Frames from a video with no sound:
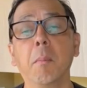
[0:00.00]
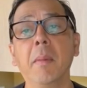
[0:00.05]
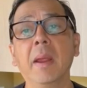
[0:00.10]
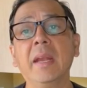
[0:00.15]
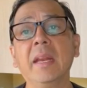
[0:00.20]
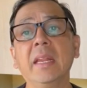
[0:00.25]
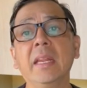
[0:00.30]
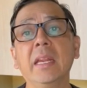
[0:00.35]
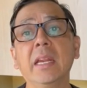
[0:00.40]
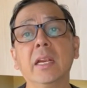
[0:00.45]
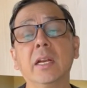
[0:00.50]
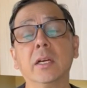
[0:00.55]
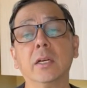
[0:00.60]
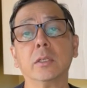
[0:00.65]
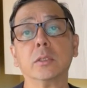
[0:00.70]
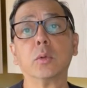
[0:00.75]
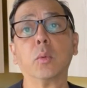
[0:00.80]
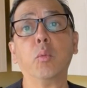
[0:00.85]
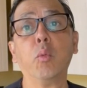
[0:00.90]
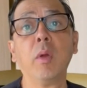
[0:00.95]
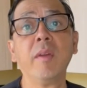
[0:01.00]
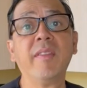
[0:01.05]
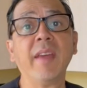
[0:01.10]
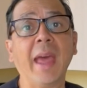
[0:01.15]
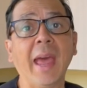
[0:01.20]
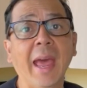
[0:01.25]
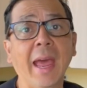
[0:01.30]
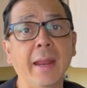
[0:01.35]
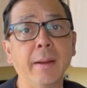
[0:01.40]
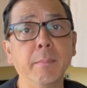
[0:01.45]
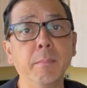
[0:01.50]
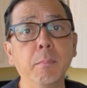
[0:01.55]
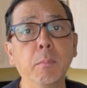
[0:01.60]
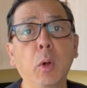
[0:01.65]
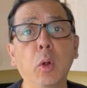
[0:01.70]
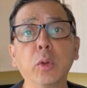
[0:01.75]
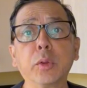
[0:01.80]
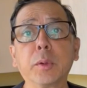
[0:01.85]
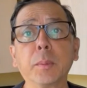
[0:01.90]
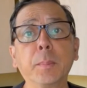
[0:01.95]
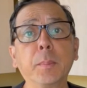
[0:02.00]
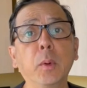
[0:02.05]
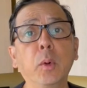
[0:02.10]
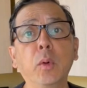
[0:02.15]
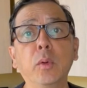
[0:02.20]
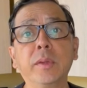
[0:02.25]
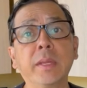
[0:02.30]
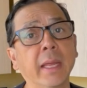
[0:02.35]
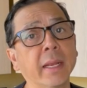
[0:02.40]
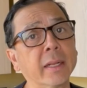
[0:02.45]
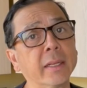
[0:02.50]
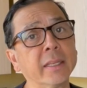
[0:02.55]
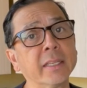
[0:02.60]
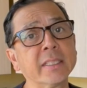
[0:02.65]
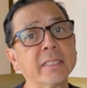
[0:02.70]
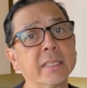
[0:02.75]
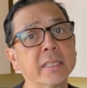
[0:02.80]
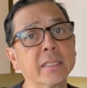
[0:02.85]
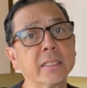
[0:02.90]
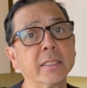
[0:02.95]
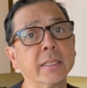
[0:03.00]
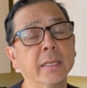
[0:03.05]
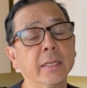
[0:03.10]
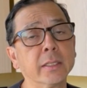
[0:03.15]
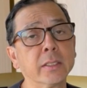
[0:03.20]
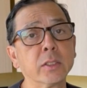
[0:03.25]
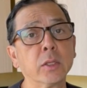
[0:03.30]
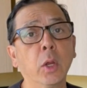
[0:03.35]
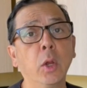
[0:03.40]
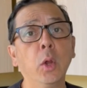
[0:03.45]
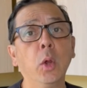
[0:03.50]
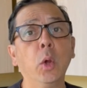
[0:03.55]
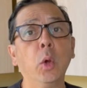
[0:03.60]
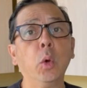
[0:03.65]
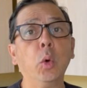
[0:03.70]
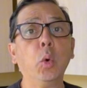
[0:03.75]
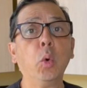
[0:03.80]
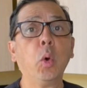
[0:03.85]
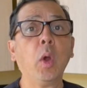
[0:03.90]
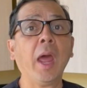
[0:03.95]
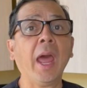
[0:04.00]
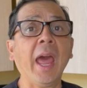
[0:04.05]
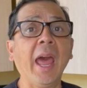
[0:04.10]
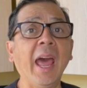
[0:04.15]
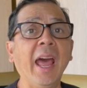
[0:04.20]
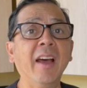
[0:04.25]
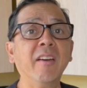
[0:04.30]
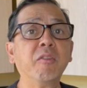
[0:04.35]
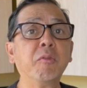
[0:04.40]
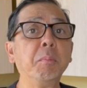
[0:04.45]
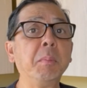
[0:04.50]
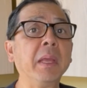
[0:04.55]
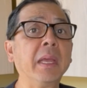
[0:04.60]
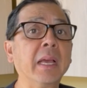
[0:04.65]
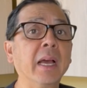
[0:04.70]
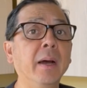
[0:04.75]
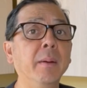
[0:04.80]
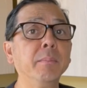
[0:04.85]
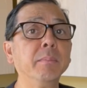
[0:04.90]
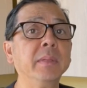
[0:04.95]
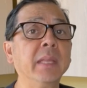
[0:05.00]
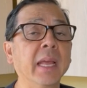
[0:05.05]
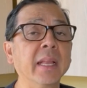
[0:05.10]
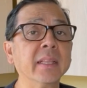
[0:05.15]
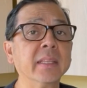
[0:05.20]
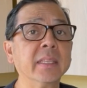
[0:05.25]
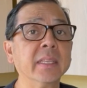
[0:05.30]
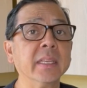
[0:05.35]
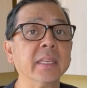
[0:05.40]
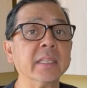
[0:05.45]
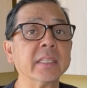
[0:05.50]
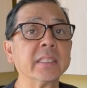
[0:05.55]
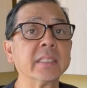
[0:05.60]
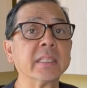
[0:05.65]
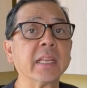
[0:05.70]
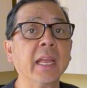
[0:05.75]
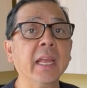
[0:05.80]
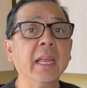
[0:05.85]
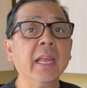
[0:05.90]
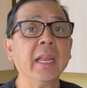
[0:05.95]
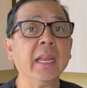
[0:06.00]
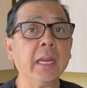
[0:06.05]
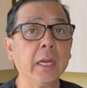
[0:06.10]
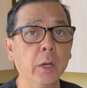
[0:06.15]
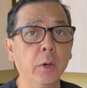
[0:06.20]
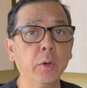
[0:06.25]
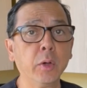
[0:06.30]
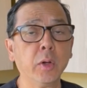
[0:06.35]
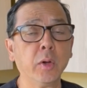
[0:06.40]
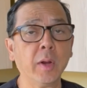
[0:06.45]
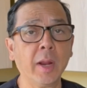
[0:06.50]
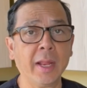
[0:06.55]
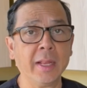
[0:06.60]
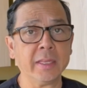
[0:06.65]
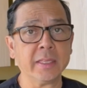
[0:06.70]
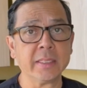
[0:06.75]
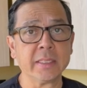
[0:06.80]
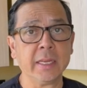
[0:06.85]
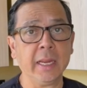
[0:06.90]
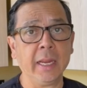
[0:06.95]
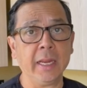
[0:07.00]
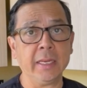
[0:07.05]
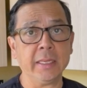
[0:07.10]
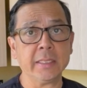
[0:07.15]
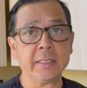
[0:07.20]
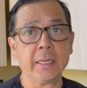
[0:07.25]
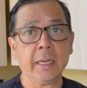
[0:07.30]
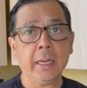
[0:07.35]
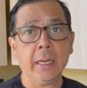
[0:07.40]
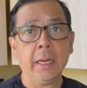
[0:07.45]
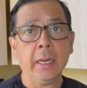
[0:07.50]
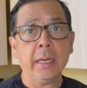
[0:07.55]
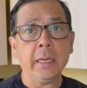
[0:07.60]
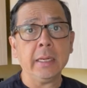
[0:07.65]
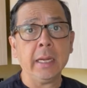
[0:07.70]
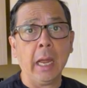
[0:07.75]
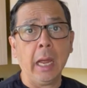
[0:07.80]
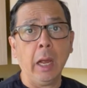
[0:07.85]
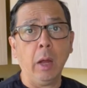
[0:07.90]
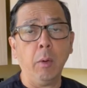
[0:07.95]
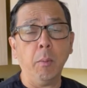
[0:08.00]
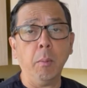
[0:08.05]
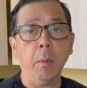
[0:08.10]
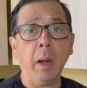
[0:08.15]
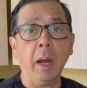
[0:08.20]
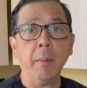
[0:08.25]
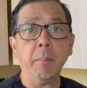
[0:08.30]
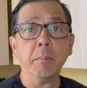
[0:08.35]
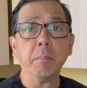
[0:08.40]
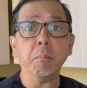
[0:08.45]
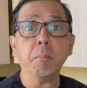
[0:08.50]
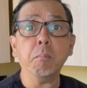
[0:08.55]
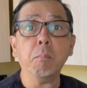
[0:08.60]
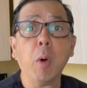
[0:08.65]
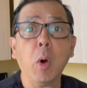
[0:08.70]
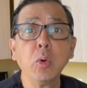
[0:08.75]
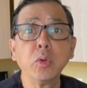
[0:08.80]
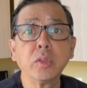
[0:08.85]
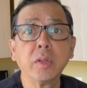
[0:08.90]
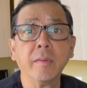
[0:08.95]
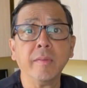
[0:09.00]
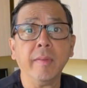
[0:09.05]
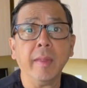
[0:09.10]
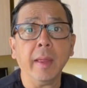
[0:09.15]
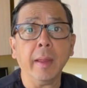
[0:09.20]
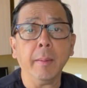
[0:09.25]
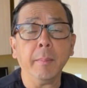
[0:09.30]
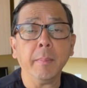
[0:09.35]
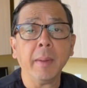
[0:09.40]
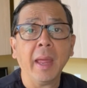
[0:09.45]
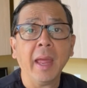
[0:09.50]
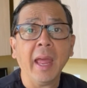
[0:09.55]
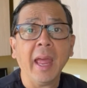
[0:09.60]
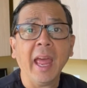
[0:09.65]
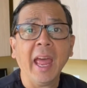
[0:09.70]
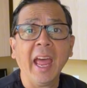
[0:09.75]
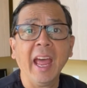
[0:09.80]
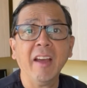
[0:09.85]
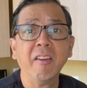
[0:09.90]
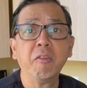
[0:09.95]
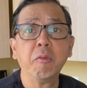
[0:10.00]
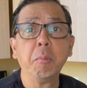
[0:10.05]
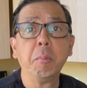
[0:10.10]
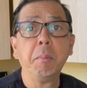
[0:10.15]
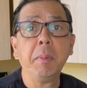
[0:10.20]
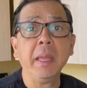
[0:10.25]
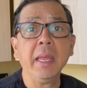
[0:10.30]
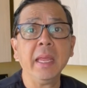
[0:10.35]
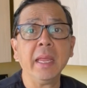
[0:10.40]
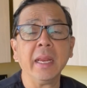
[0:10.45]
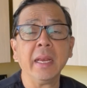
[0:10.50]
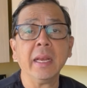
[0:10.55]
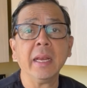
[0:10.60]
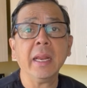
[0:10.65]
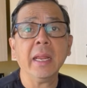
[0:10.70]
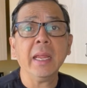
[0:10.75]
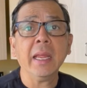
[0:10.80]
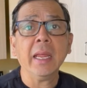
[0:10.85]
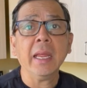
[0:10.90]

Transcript: many years, we've had multiple dental assistants who have become dentists here in the United States. Now, most of them have been